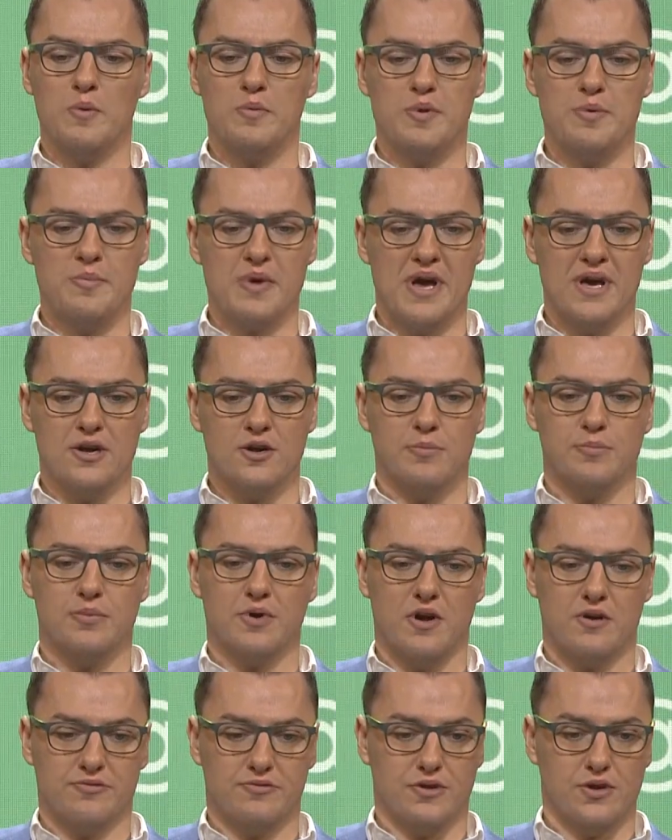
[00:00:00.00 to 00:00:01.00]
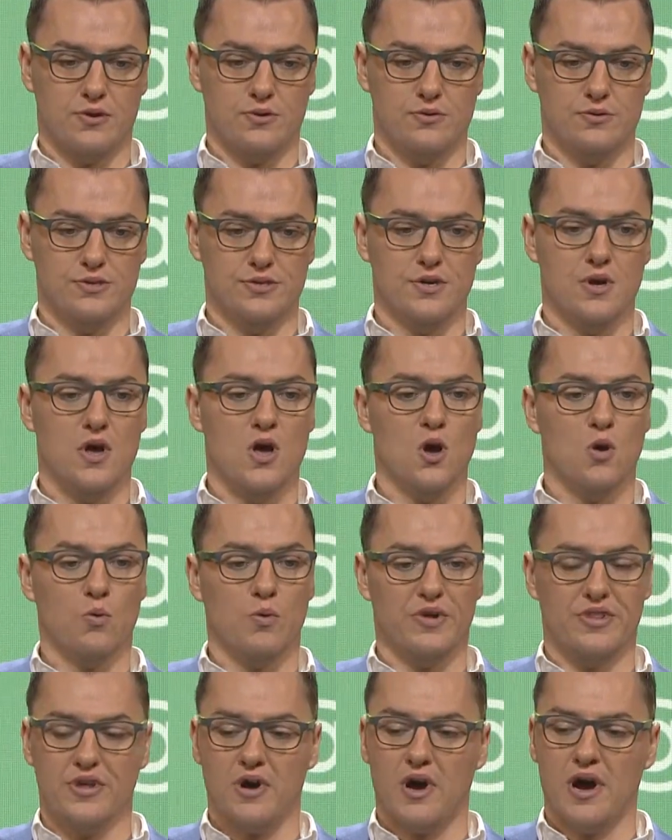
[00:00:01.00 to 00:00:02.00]
be made up of those
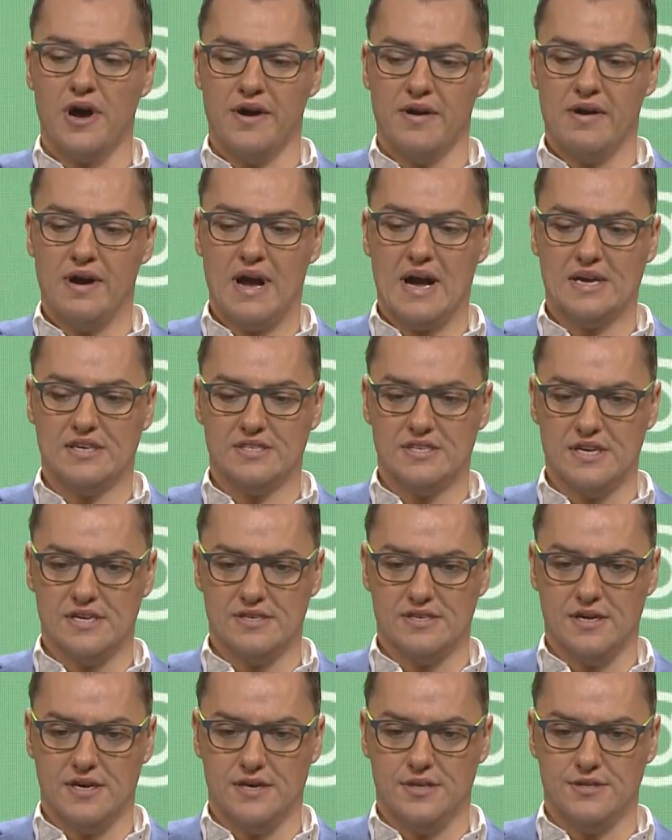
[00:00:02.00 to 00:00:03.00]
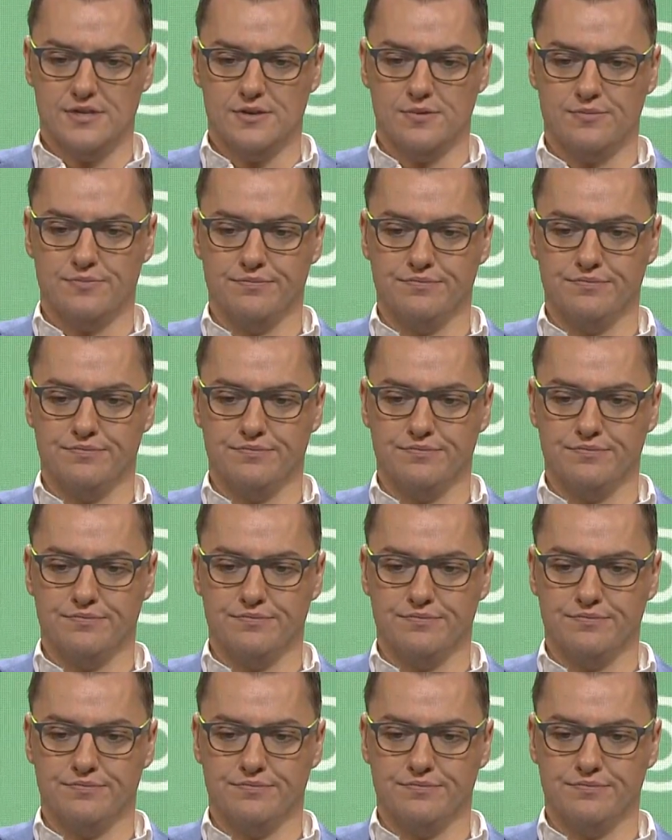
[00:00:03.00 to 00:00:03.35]
with higher access needs.